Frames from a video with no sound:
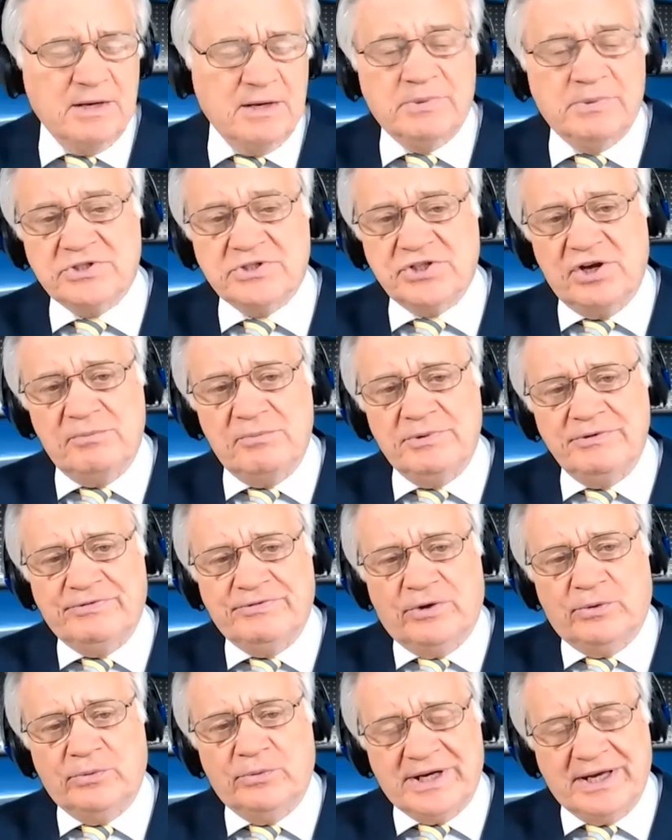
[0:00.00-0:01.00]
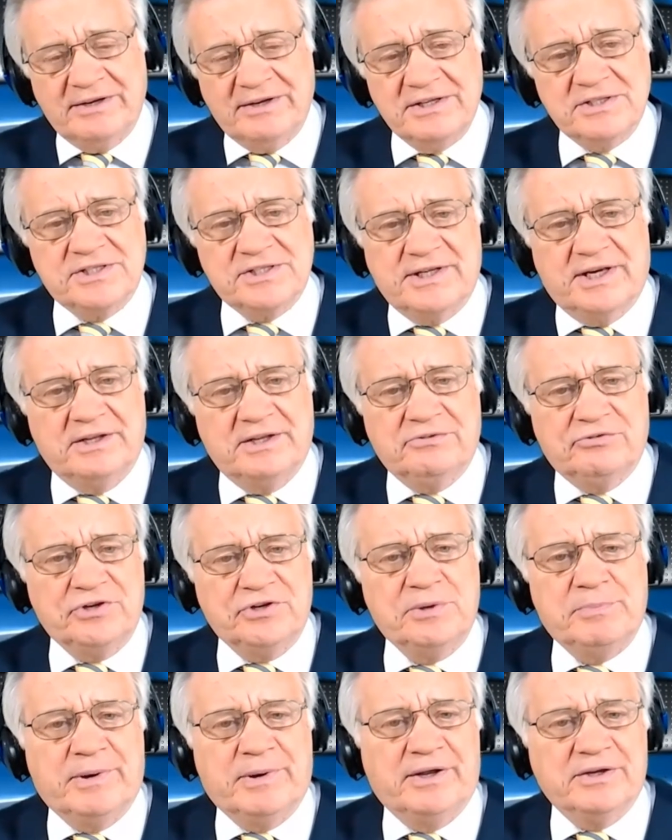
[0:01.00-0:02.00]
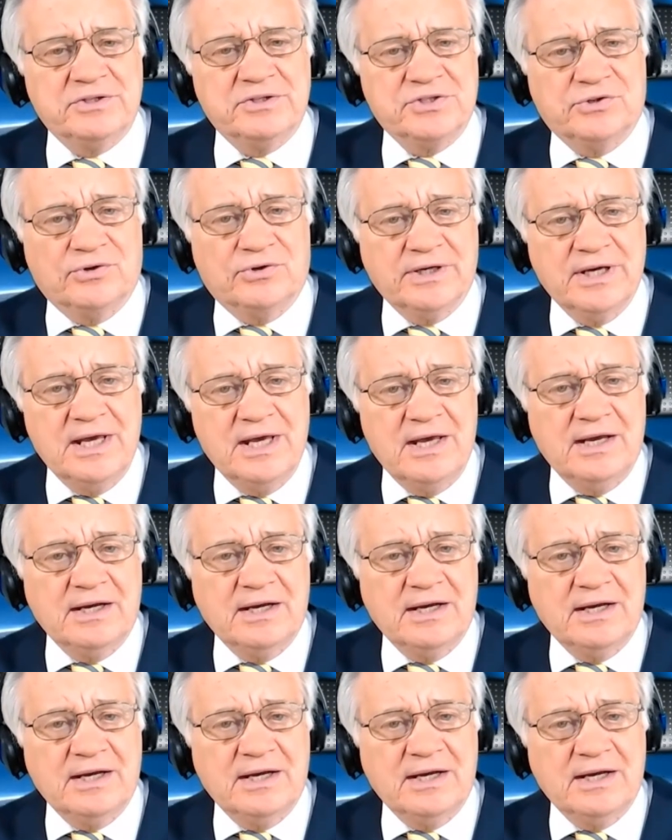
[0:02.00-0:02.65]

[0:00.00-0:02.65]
But Tom, before we get into that three-part talk,